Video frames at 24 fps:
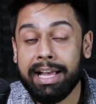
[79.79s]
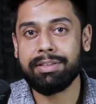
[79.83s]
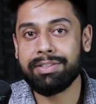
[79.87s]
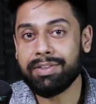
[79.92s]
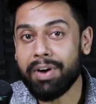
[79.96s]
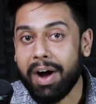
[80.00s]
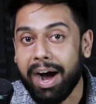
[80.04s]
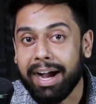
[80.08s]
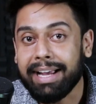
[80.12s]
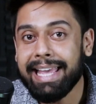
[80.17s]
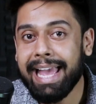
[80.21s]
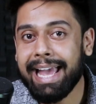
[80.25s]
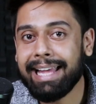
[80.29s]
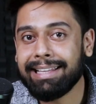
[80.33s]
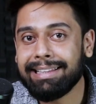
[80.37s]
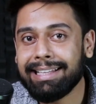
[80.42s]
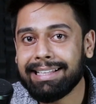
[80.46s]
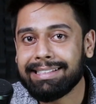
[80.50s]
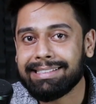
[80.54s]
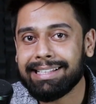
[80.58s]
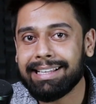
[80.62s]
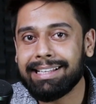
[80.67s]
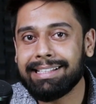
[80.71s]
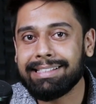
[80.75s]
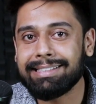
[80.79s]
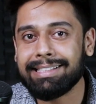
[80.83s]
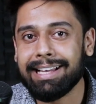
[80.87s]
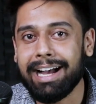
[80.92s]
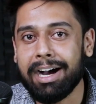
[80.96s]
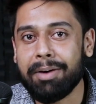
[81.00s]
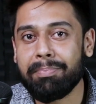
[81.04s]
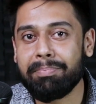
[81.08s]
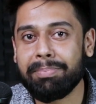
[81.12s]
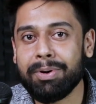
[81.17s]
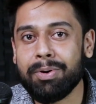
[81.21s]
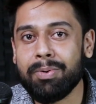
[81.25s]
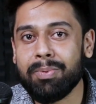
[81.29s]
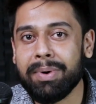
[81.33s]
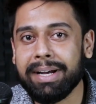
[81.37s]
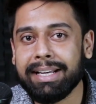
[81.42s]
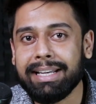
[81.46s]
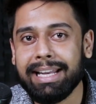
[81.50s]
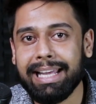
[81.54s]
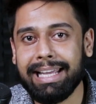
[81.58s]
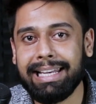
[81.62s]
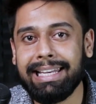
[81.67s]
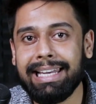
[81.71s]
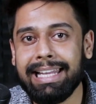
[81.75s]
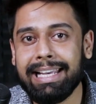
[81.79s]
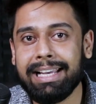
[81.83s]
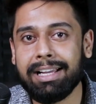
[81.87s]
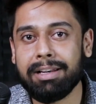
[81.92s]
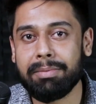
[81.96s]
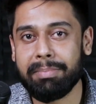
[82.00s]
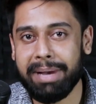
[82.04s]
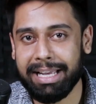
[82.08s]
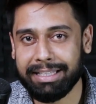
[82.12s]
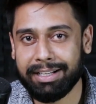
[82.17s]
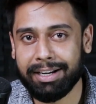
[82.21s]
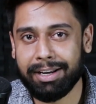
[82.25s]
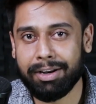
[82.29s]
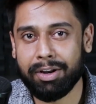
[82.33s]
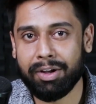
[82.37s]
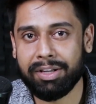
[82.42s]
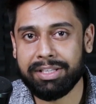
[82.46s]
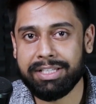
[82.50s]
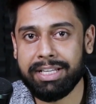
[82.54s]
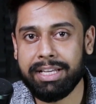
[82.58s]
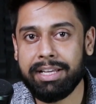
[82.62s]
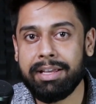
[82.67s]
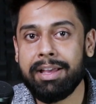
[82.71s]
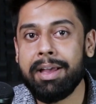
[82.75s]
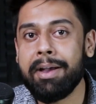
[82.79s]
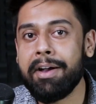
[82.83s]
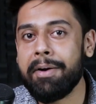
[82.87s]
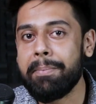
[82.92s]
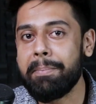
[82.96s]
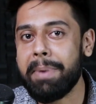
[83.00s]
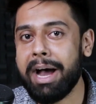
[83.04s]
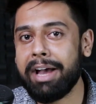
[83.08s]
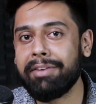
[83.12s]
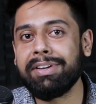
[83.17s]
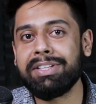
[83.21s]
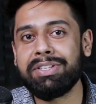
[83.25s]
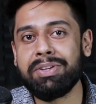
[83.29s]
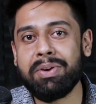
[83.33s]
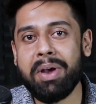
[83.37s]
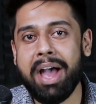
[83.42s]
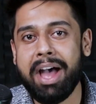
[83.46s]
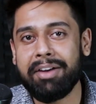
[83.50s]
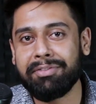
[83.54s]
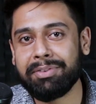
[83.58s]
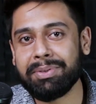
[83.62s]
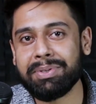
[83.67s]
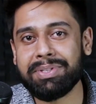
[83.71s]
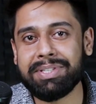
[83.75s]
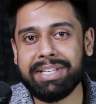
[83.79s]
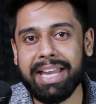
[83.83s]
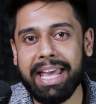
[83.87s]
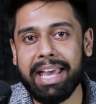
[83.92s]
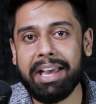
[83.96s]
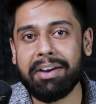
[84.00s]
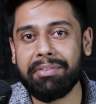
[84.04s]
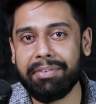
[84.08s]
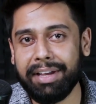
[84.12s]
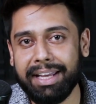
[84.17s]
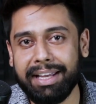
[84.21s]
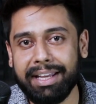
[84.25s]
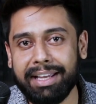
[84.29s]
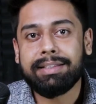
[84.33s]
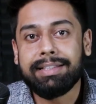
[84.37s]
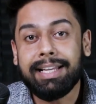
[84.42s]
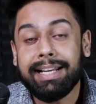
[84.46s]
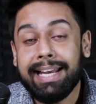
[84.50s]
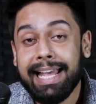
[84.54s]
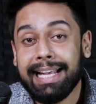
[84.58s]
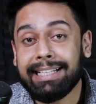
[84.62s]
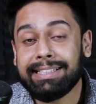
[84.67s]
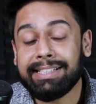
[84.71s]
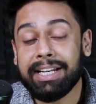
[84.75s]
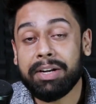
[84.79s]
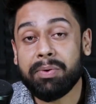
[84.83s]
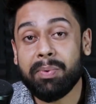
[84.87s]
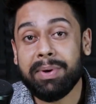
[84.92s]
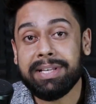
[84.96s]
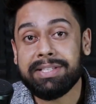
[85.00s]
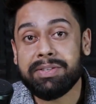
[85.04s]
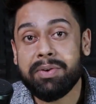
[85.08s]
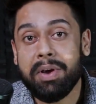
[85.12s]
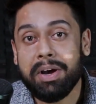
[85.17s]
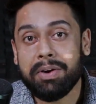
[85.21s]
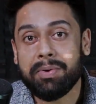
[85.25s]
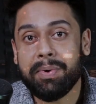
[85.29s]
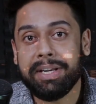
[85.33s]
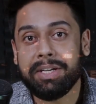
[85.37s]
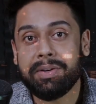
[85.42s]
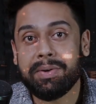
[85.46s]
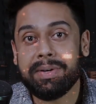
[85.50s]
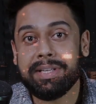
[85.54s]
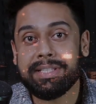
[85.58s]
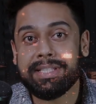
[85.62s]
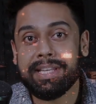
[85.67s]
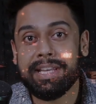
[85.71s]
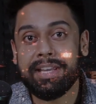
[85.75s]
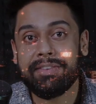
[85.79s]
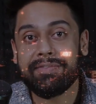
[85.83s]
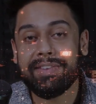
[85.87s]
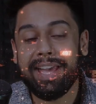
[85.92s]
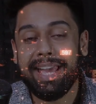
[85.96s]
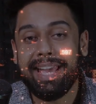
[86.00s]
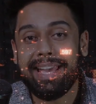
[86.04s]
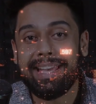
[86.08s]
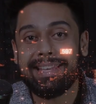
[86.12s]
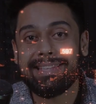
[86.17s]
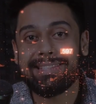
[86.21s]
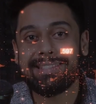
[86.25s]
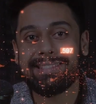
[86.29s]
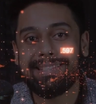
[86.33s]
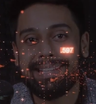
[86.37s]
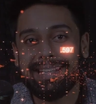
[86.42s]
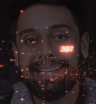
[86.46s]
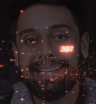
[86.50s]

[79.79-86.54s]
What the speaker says: So again, this is a proven illegal methodology by which you have to stay away. The next request you are going to receive is